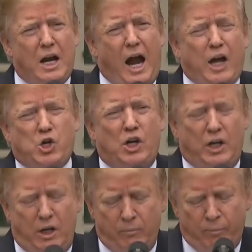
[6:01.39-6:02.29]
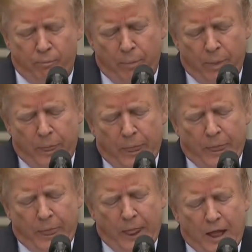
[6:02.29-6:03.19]
And actually,
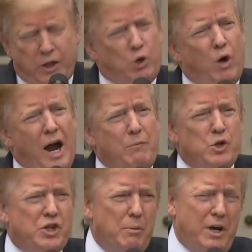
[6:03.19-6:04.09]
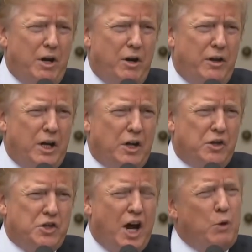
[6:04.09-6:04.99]
the crime was committed on the
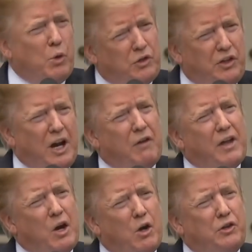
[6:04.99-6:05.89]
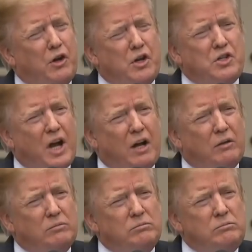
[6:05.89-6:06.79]
other side. We'll see how that all turns out.